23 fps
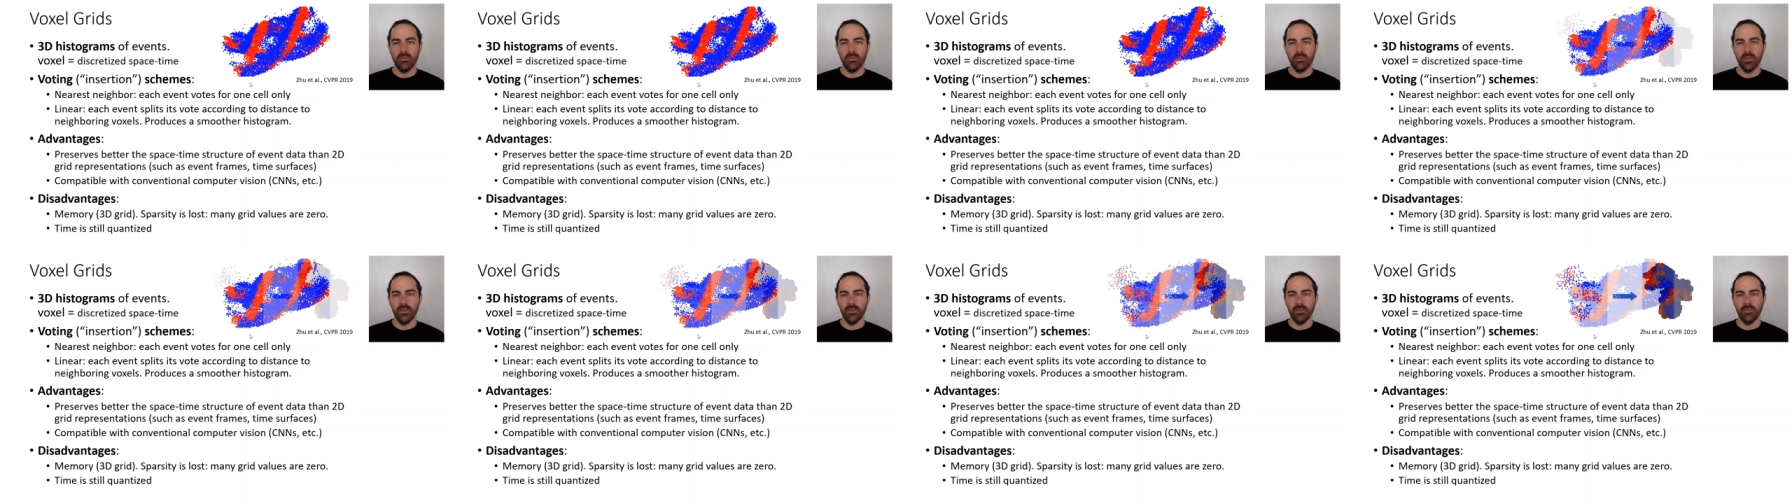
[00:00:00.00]

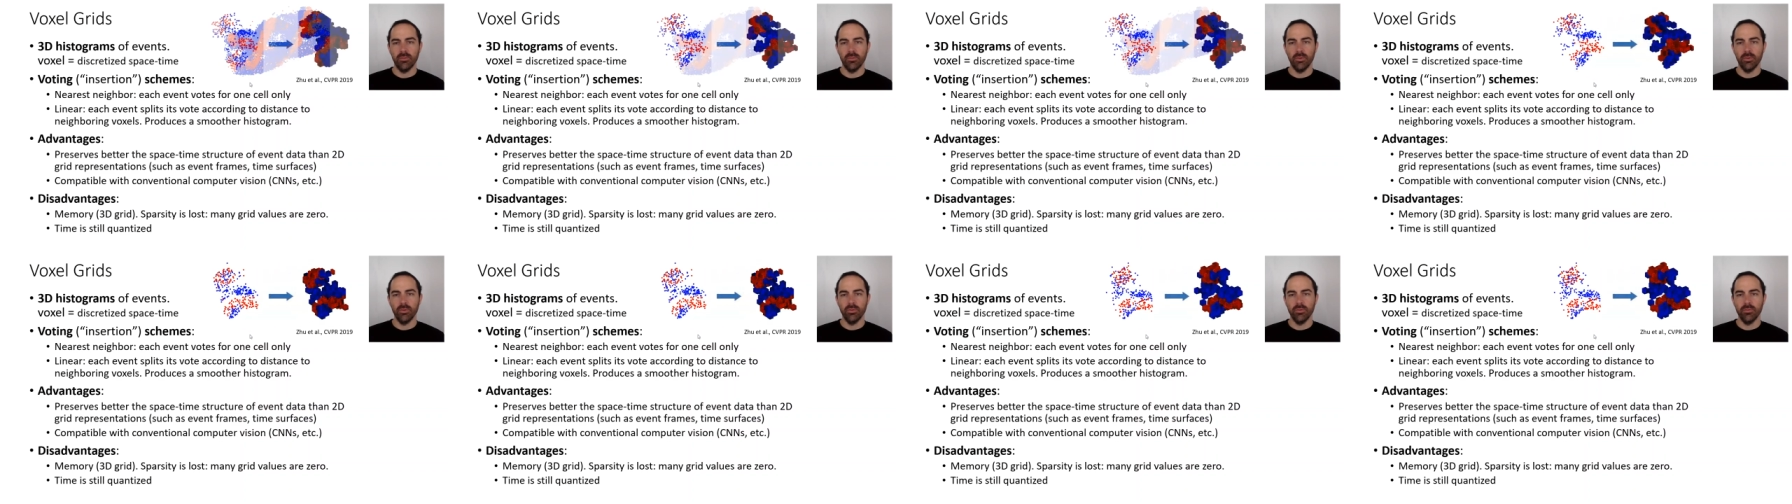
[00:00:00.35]
red or
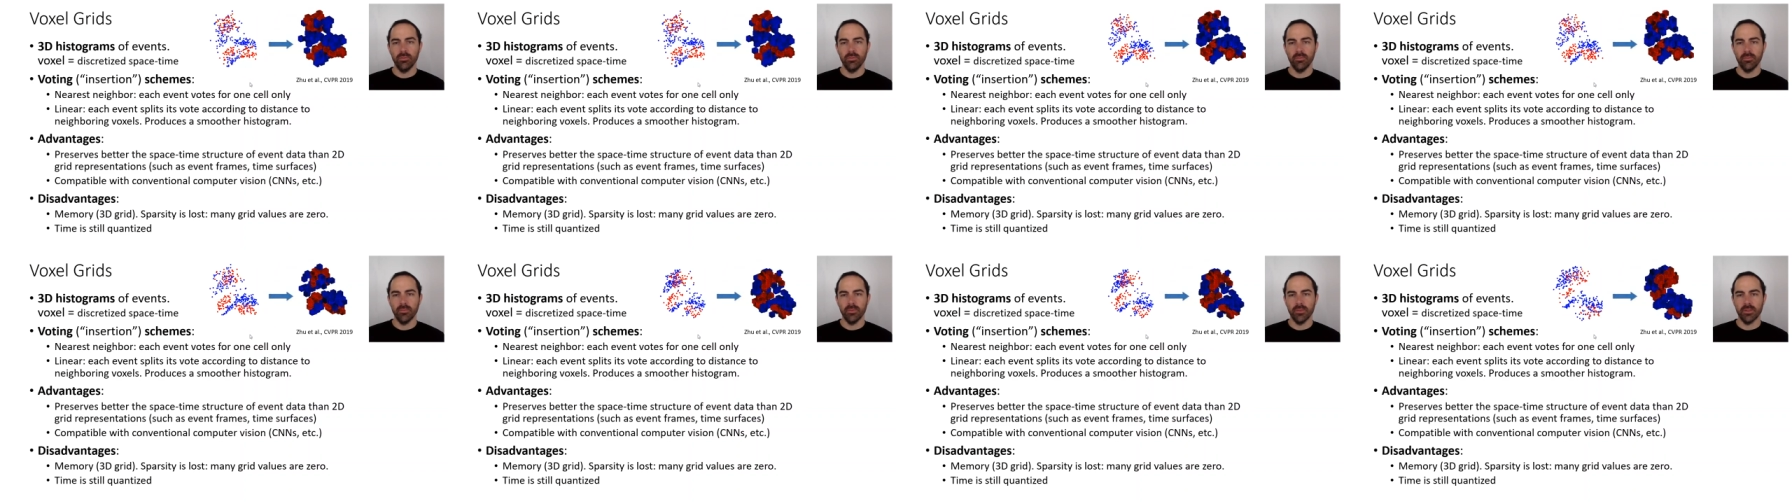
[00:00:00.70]
blue
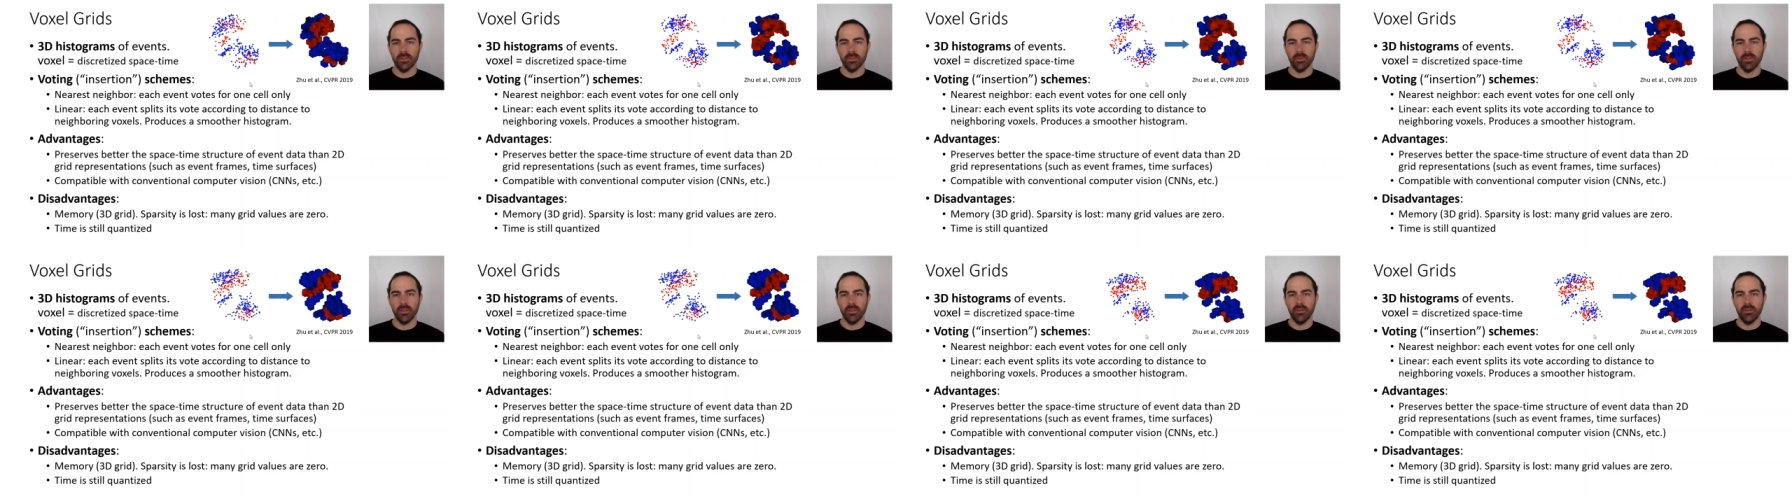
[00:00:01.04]

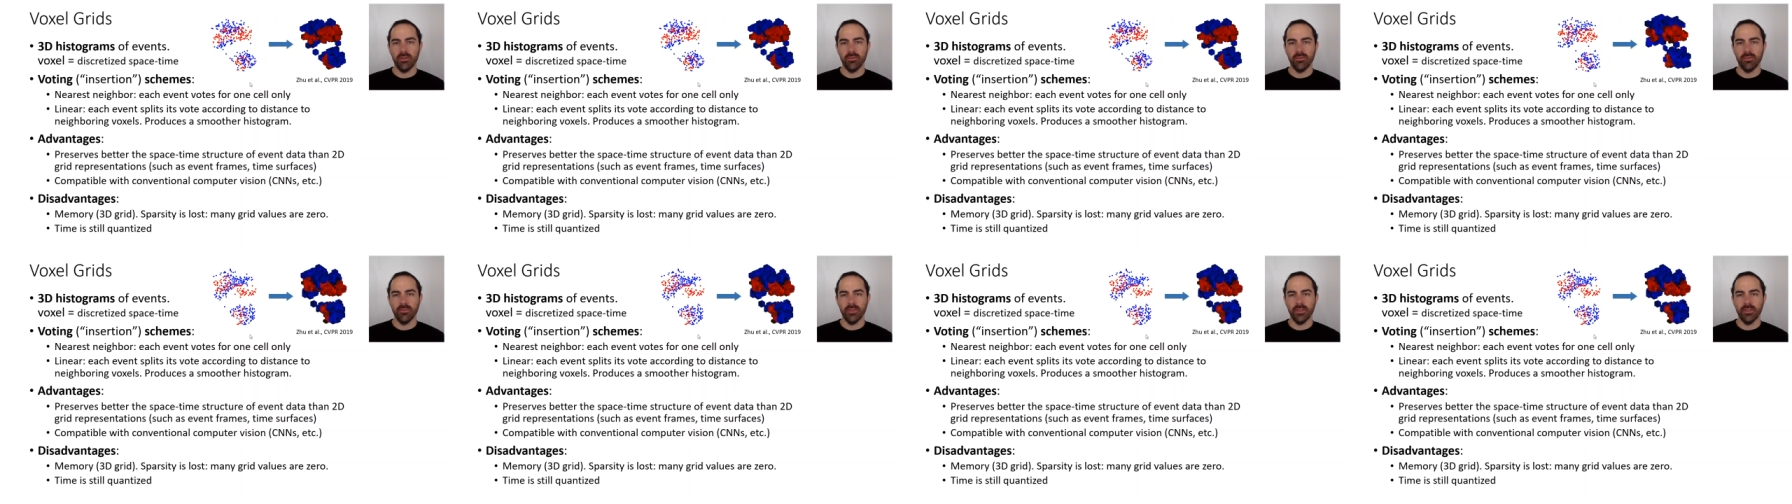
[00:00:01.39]
spiral
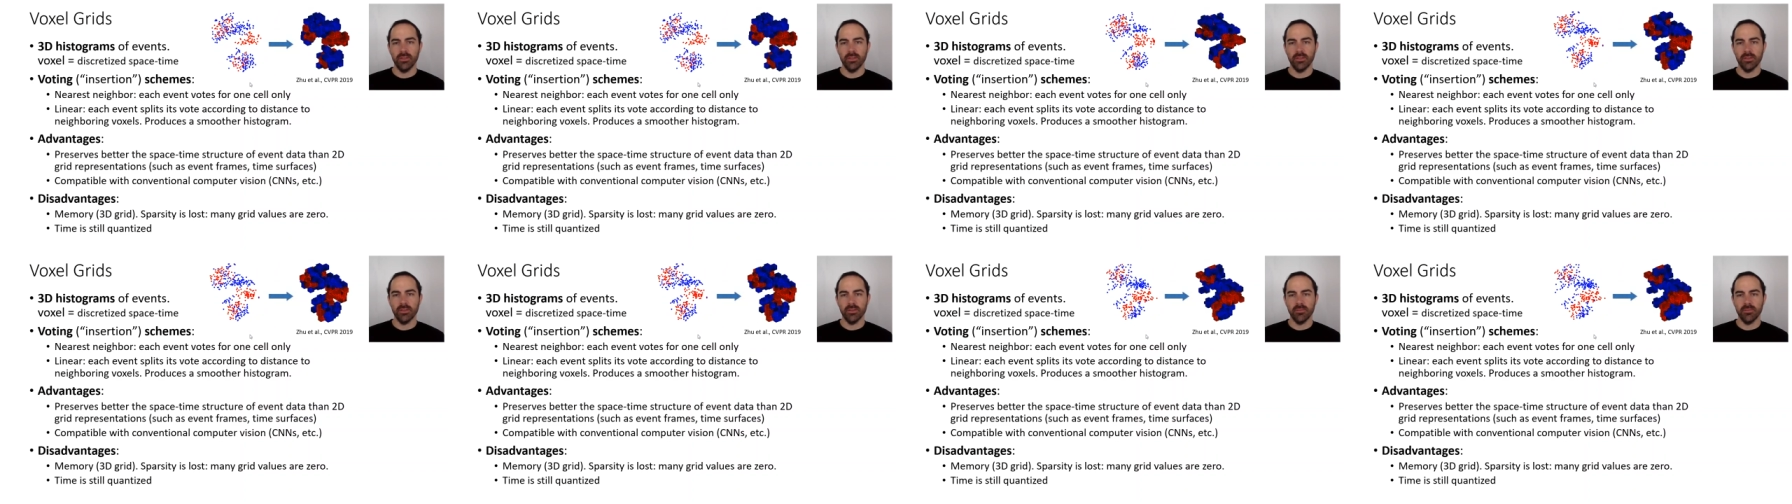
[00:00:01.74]
of events,